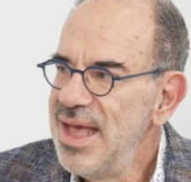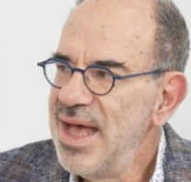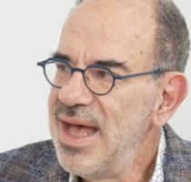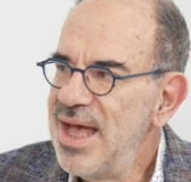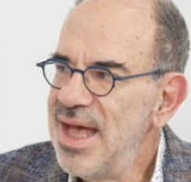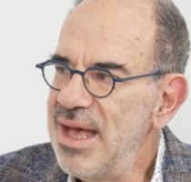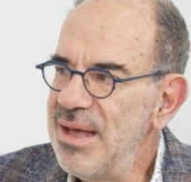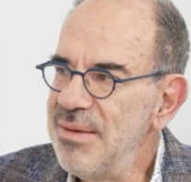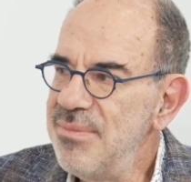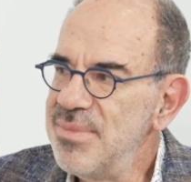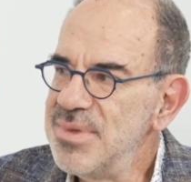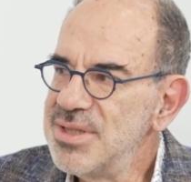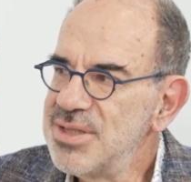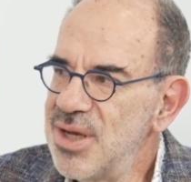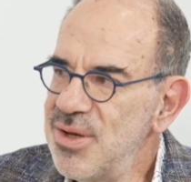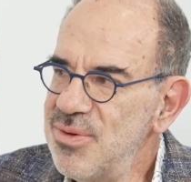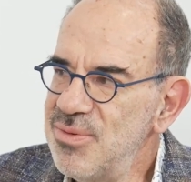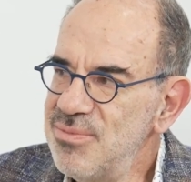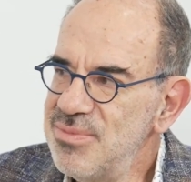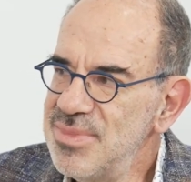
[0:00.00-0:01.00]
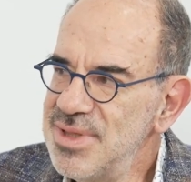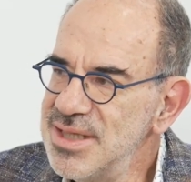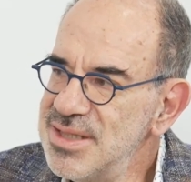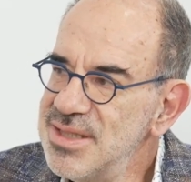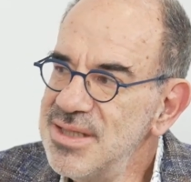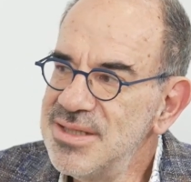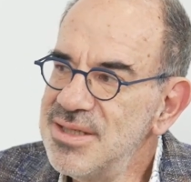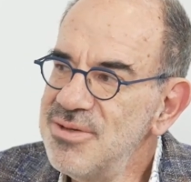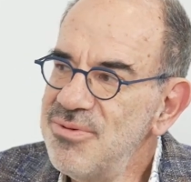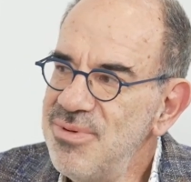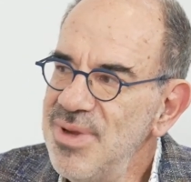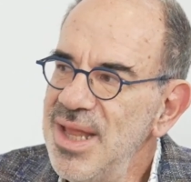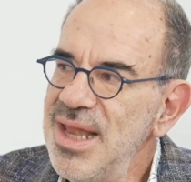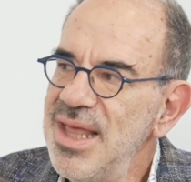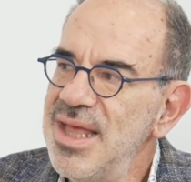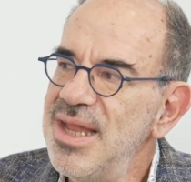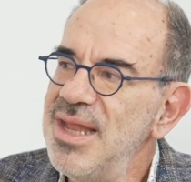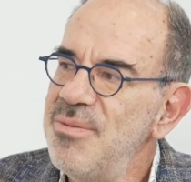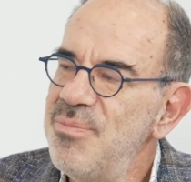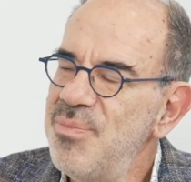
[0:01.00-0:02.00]
Um, so this is
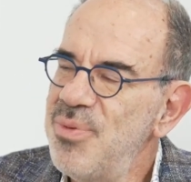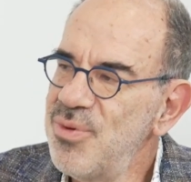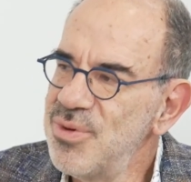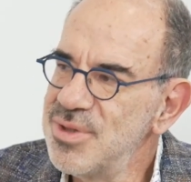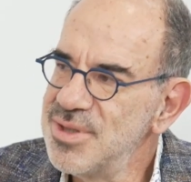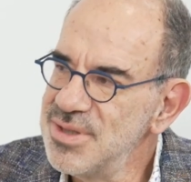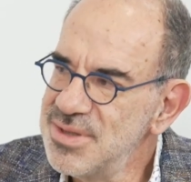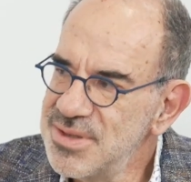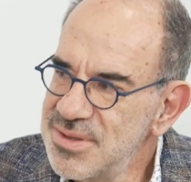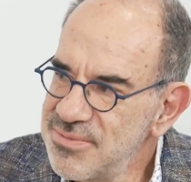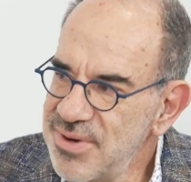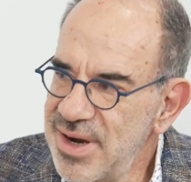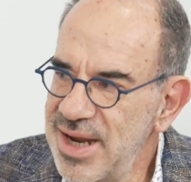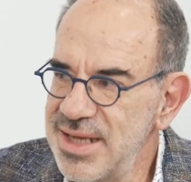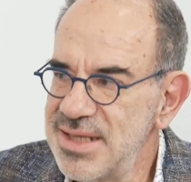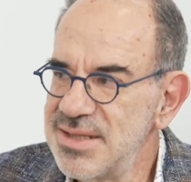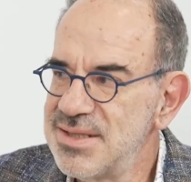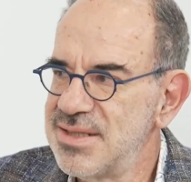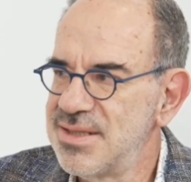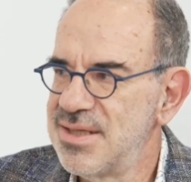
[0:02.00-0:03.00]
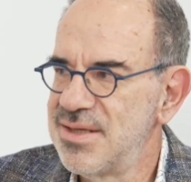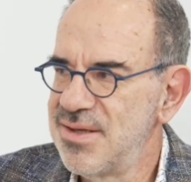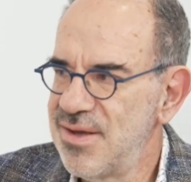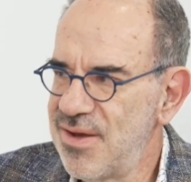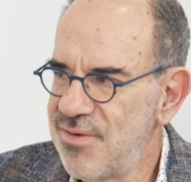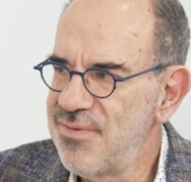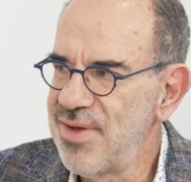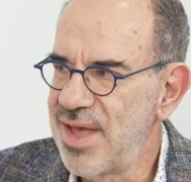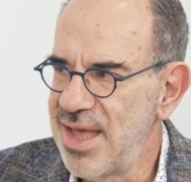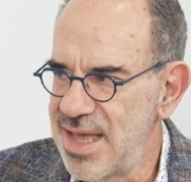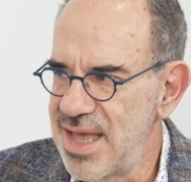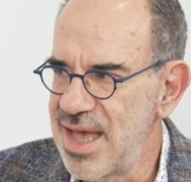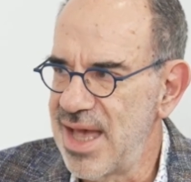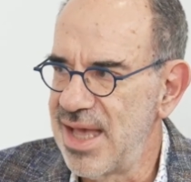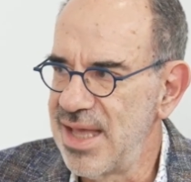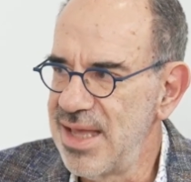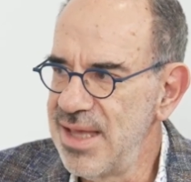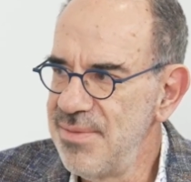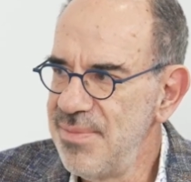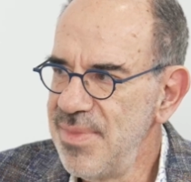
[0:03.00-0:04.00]
really an important strength of
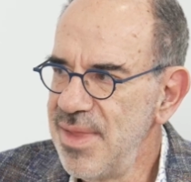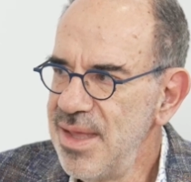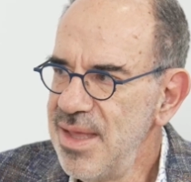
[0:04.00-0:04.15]
AI.